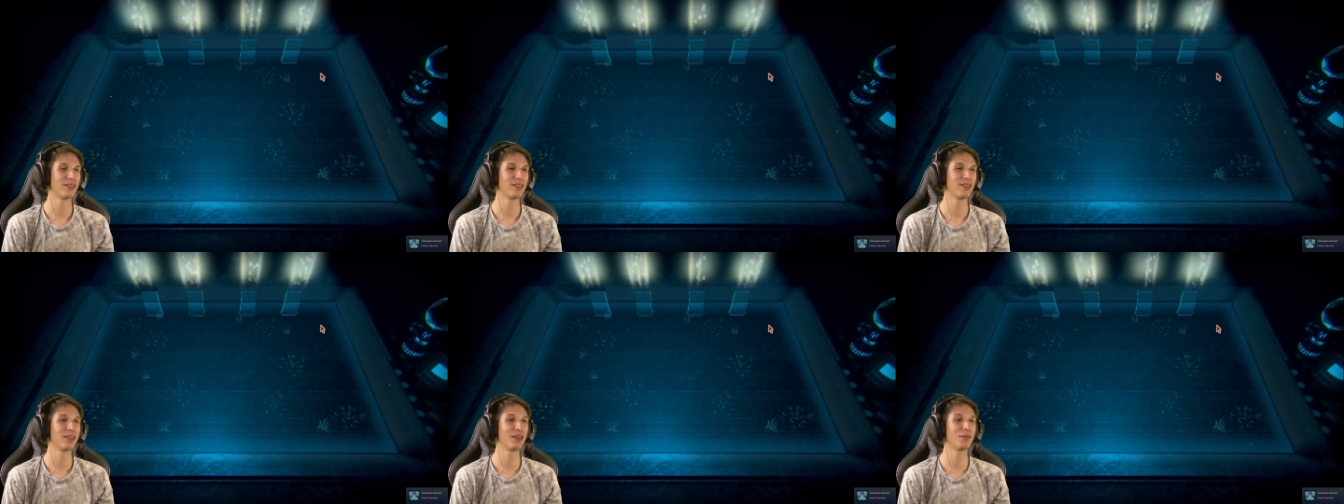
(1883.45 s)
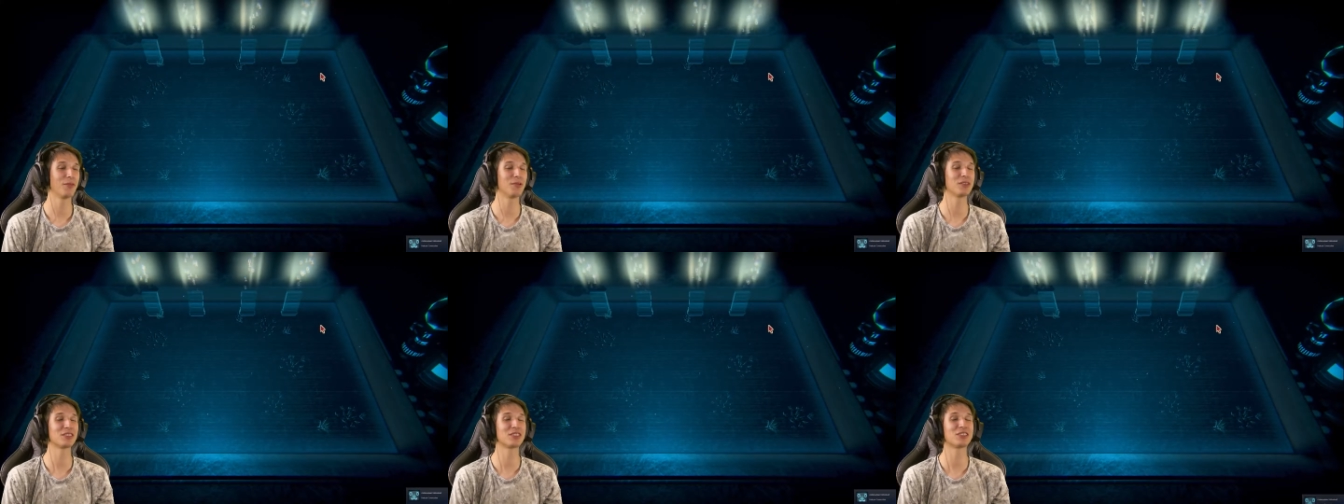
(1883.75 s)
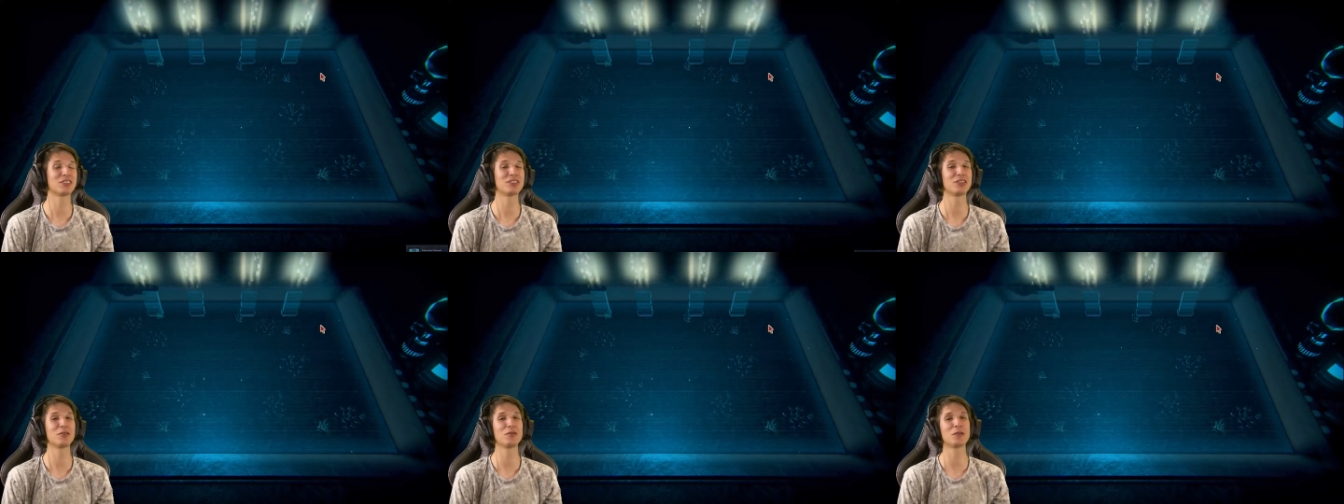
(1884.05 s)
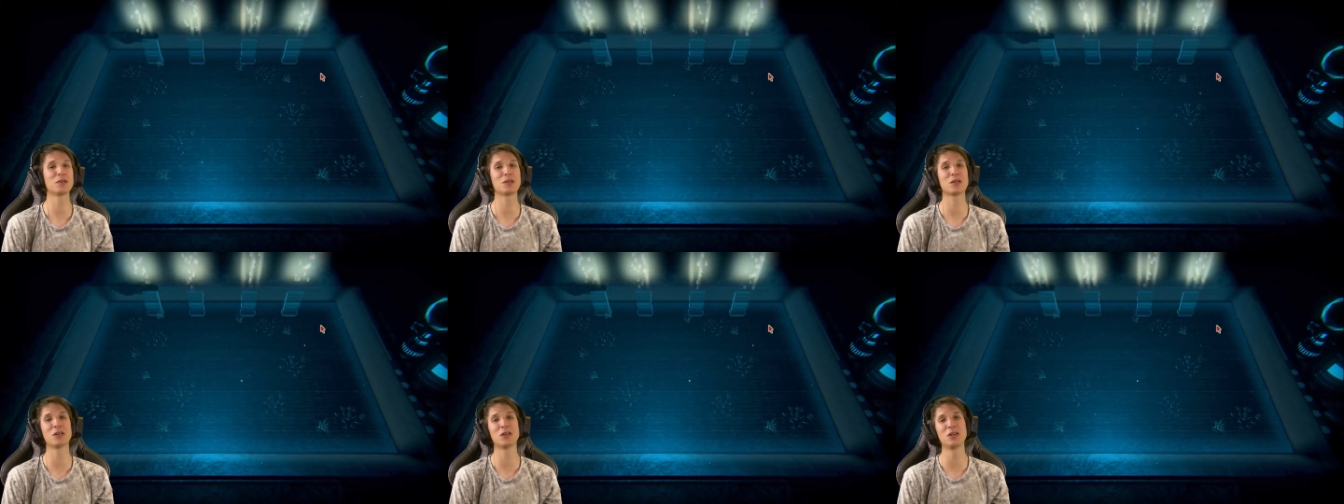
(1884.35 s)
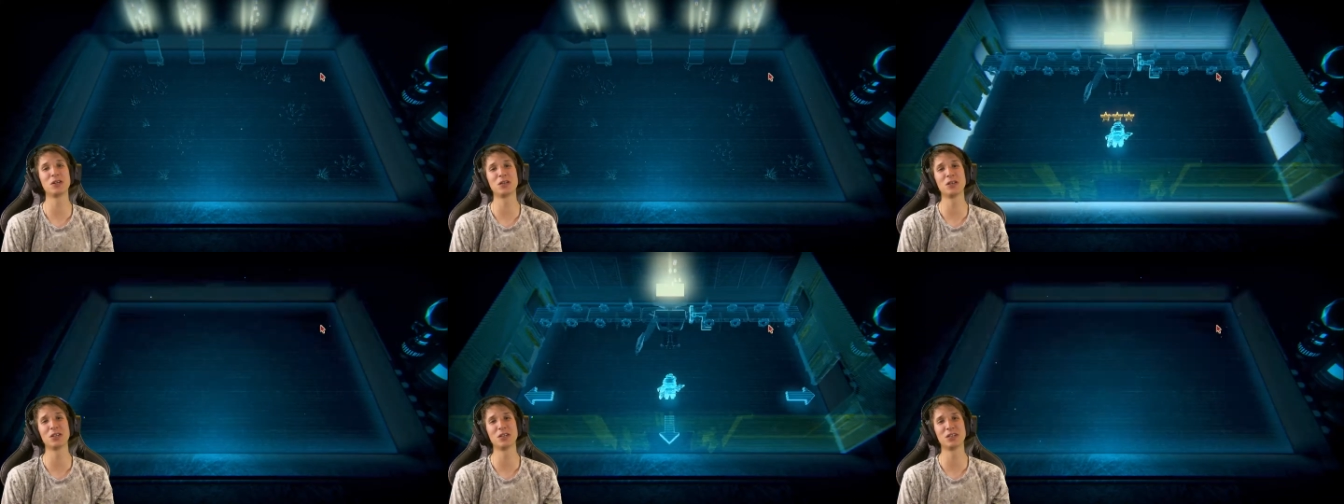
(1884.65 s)
That was so
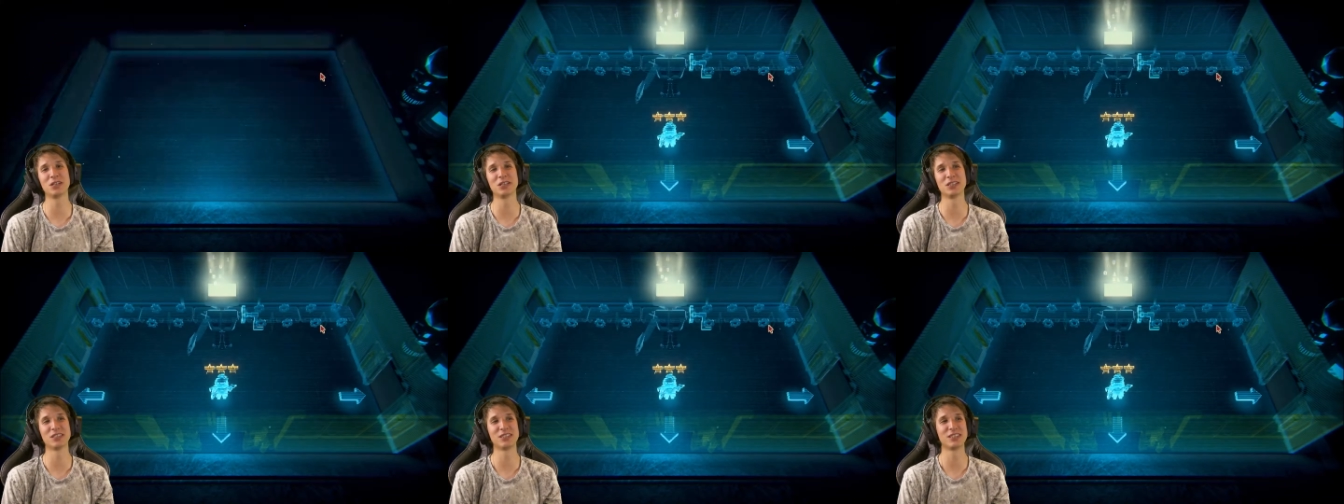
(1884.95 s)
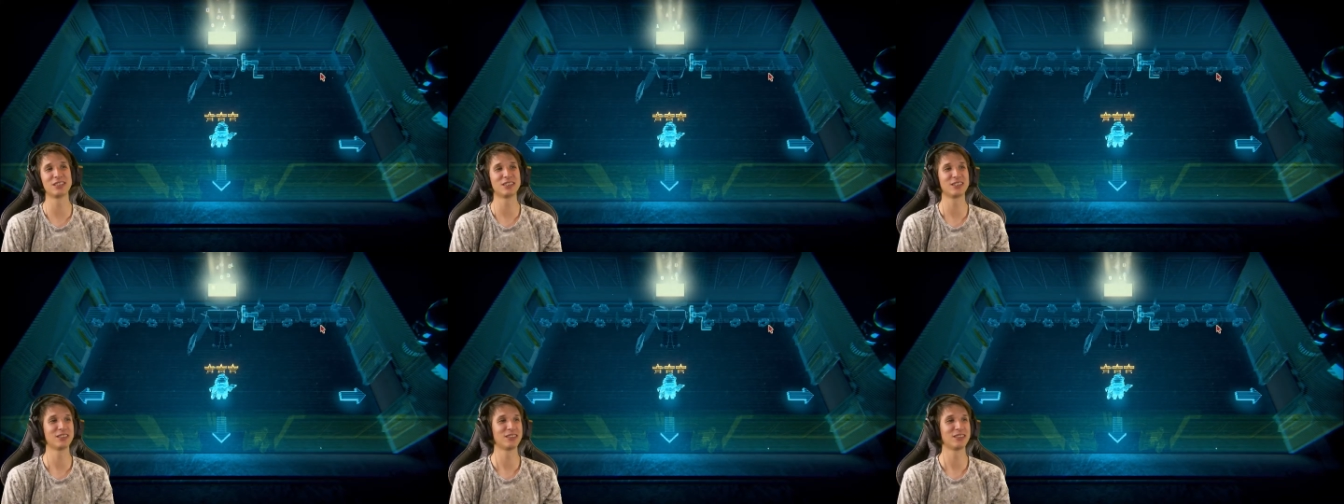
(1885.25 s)
good!